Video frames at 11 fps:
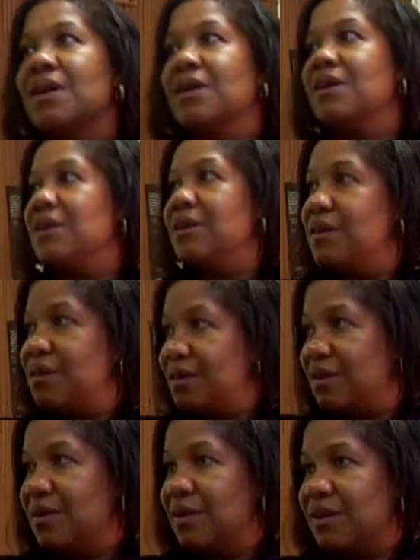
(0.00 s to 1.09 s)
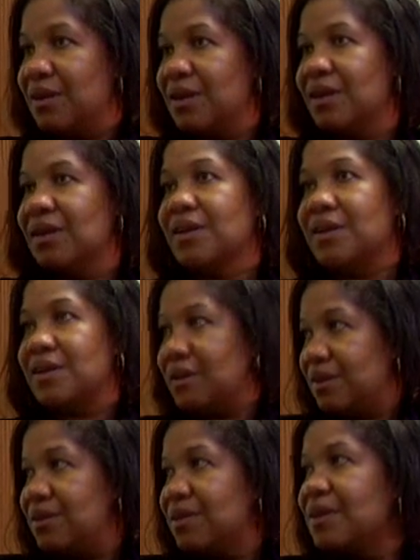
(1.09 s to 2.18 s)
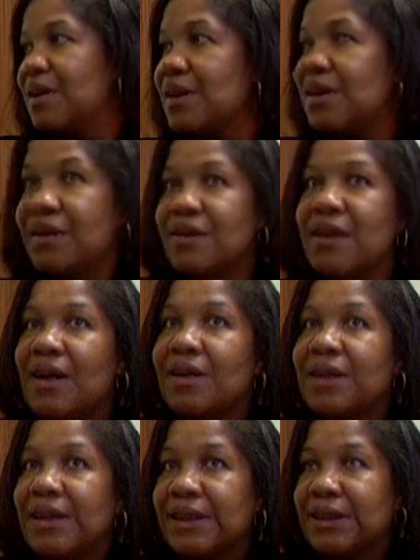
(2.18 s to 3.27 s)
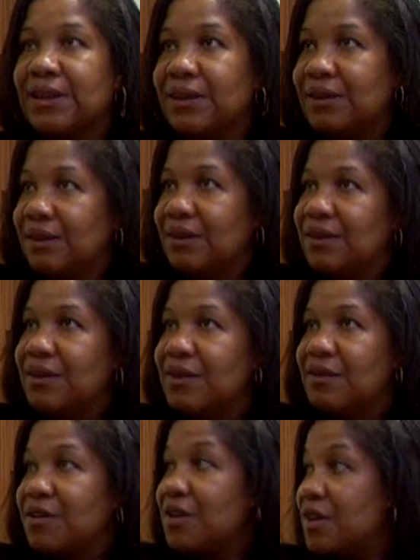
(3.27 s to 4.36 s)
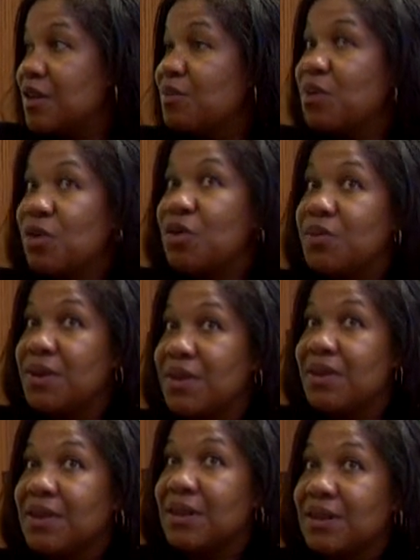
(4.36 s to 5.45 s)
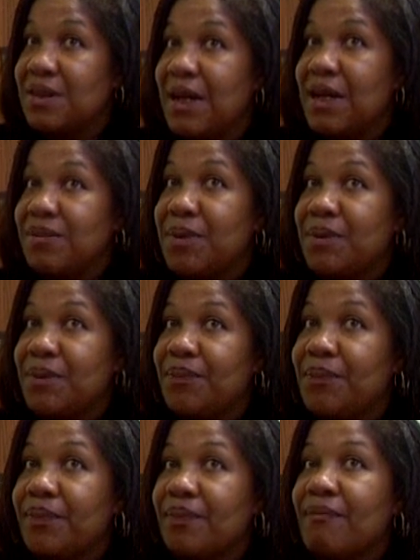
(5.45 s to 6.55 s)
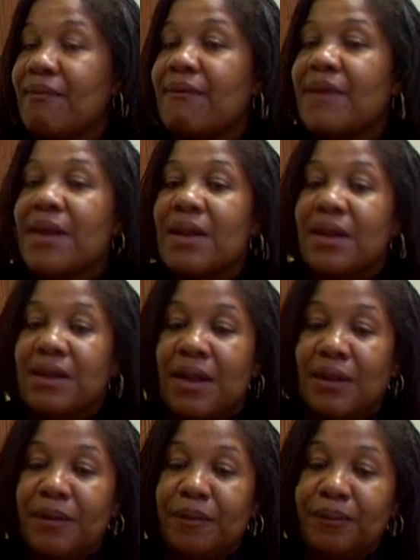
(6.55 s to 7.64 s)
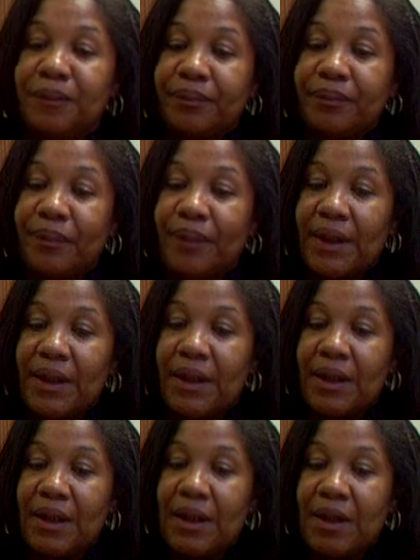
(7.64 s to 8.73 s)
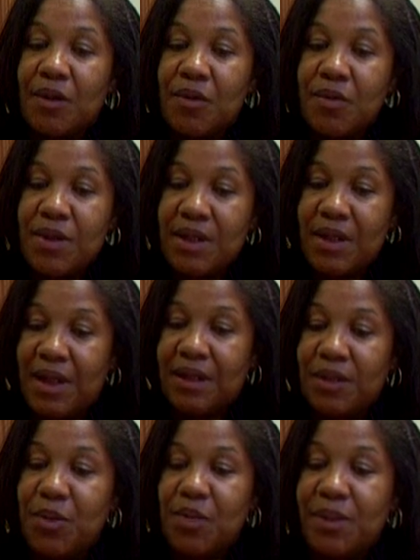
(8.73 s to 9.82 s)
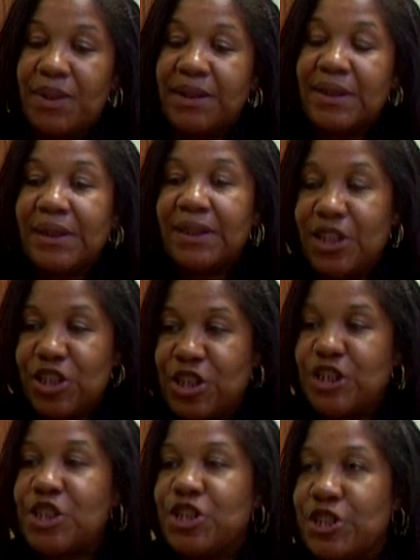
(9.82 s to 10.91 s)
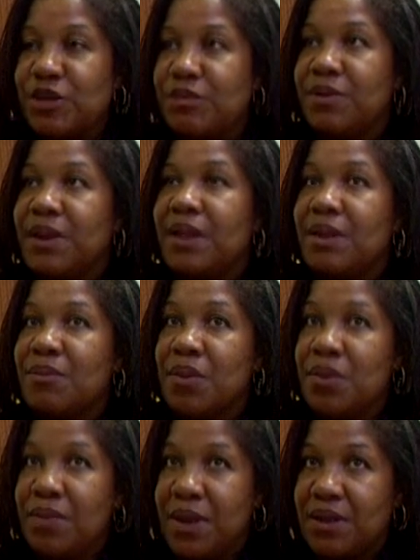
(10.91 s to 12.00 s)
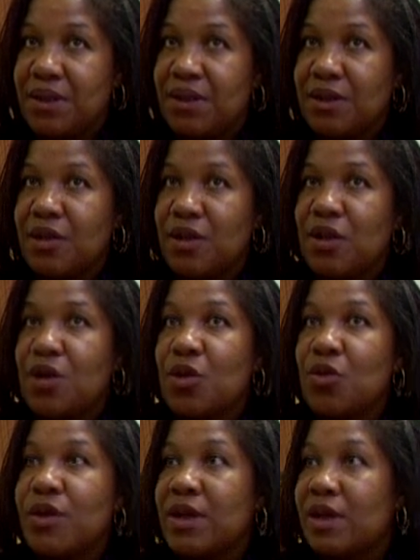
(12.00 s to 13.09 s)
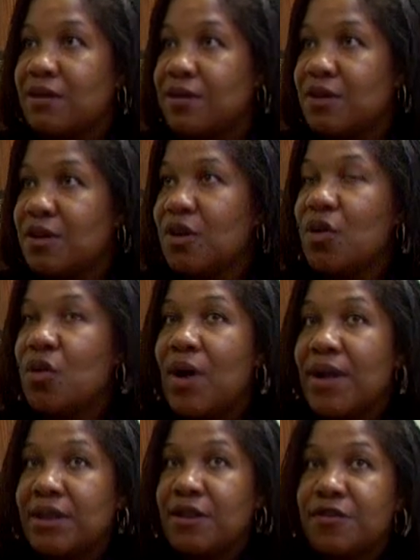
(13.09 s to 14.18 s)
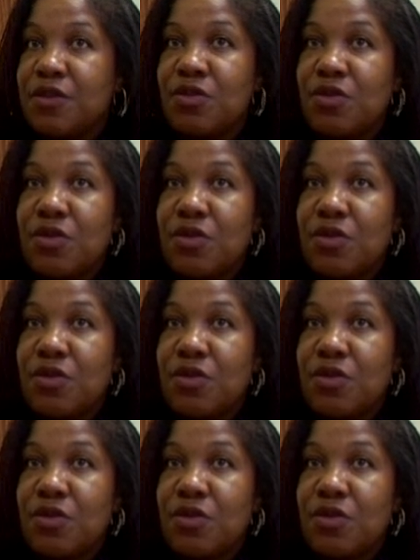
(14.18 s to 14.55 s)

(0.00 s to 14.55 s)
in England here are tested for their hemoglobin type. Now, we, at the moment, things are changing, but at the moment, we cover quite a few